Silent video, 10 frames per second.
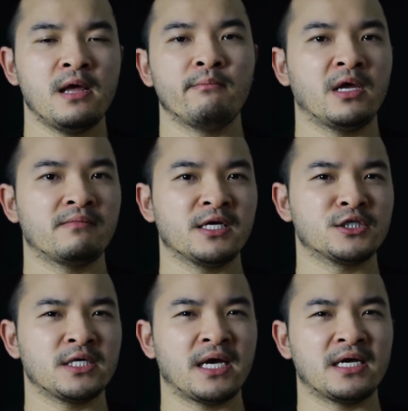Maybe
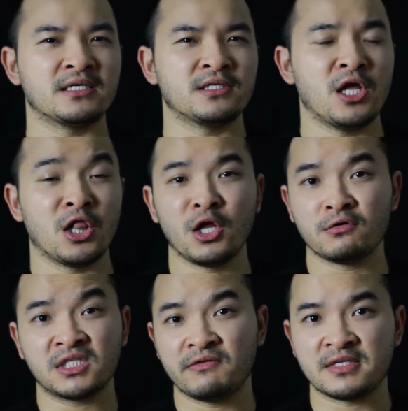she has low
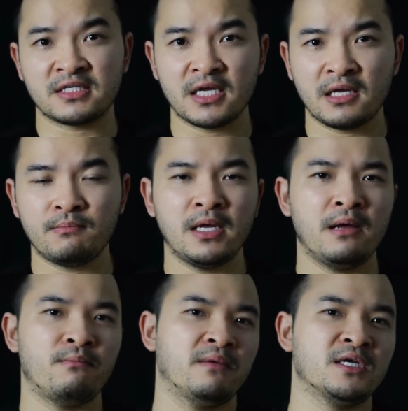self-esteem,
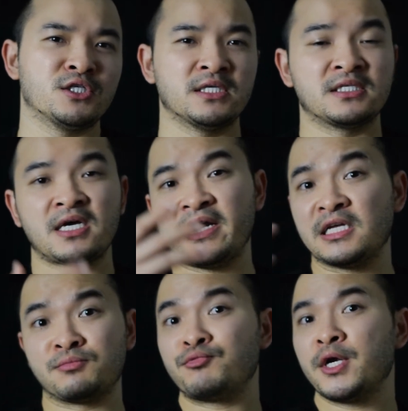maybe she is not
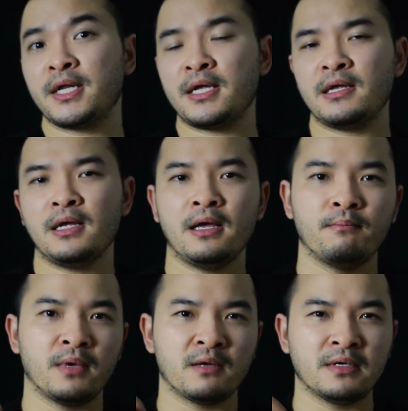as pretty,
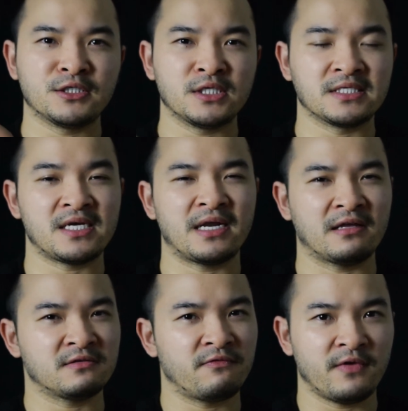maybe she is not
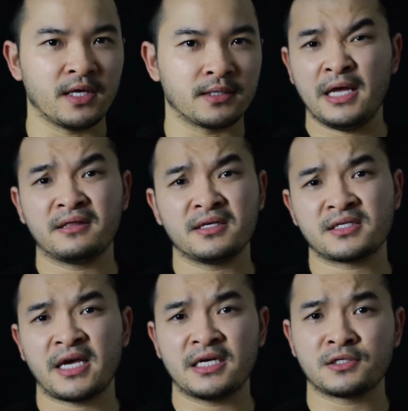as fit. In this
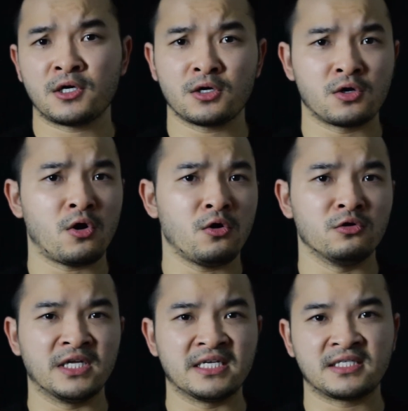case, her
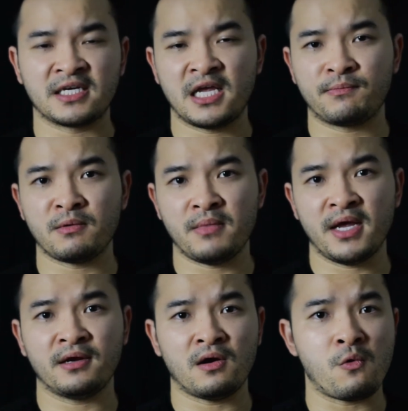goal is to keep the
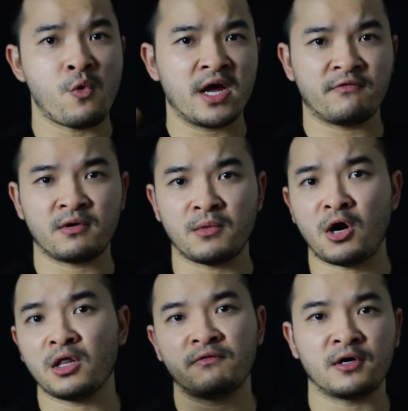man away from
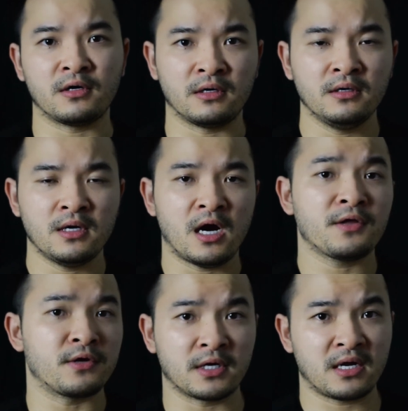all of her
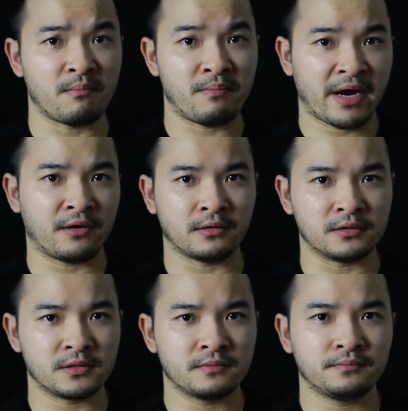other
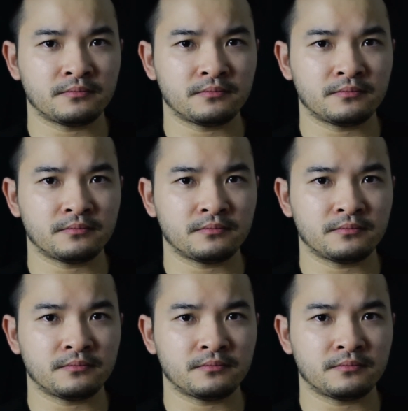competitors.